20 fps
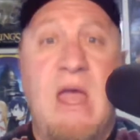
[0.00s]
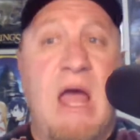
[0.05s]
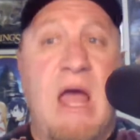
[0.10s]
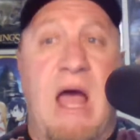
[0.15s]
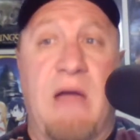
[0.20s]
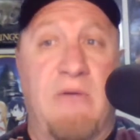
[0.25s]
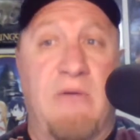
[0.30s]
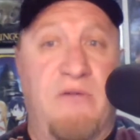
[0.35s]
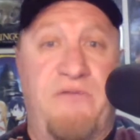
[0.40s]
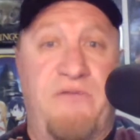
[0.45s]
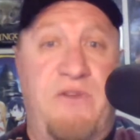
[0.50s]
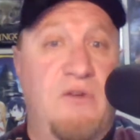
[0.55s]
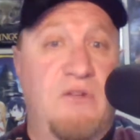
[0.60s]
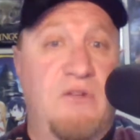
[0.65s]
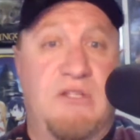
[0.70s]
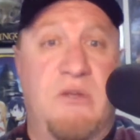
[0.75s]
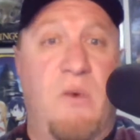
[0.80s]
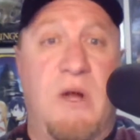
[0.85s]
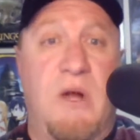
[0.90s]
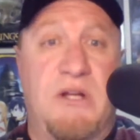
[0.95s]
I
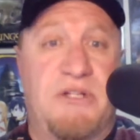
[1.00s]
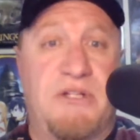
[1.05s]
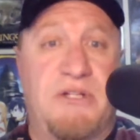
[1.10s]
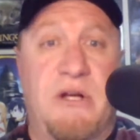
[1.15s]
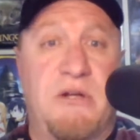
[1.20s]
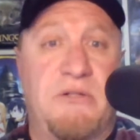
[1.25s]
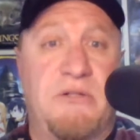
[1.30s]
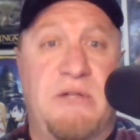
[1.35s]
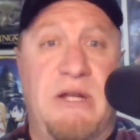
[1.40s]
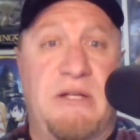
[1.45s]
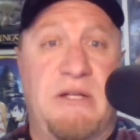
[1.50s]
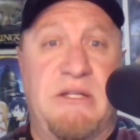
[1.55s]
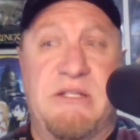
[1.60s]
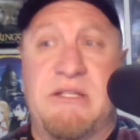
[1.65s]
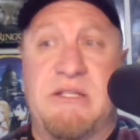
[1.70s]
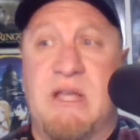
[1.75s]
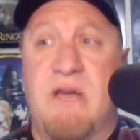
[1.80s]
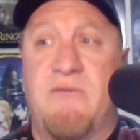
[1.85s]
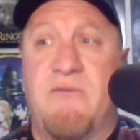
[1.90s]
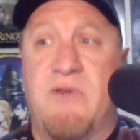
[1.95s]
refuse to watch Star Trek
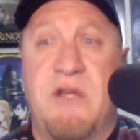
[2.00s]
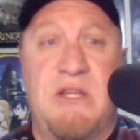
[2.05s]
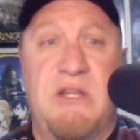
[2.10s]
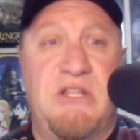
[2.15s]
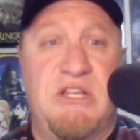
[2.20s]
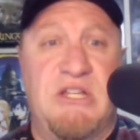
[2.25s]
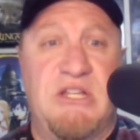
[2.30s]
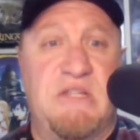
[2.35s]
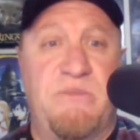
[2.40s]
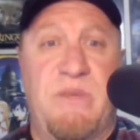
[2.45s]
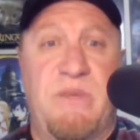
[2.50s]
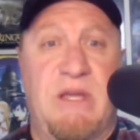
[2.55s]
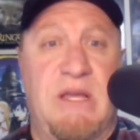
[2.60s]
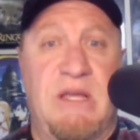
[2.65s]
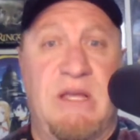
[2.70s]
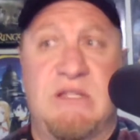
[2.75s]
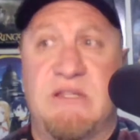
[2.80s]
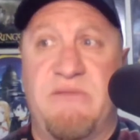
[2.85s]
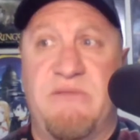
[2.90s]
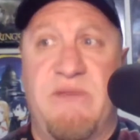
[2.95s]
Discovery just
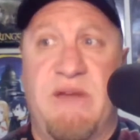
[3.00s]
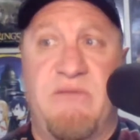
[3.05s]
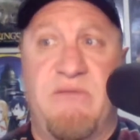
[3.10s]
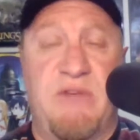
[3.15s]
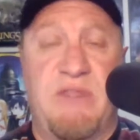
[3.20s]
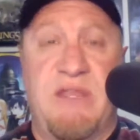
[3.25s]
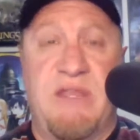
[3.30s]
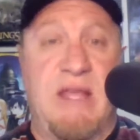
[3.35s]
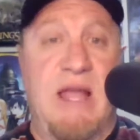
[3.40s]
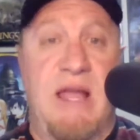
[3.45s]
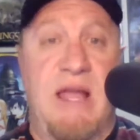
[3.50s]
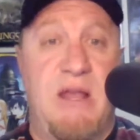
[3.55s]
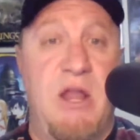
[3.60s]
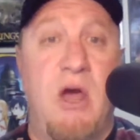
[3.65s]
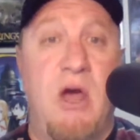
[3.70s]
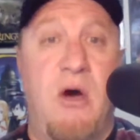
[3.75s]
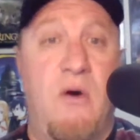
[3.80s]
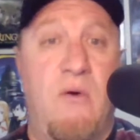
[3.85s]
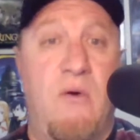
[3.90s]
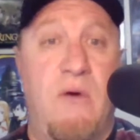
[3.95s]
because of everything I
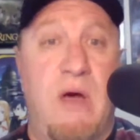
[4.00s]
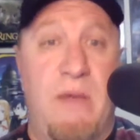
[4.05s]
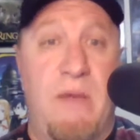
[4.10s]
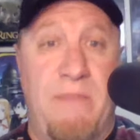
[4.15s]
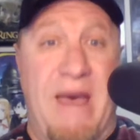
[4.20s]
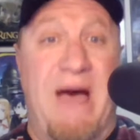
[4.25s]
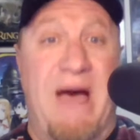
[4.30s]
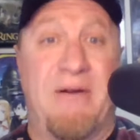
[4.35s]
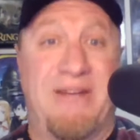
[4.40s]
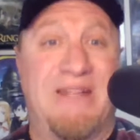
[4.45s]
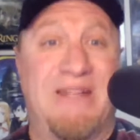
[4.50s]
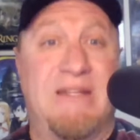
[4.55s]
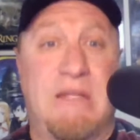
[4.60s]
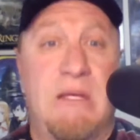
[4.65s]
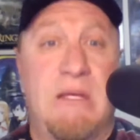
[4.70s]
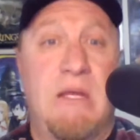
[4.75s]
know about it.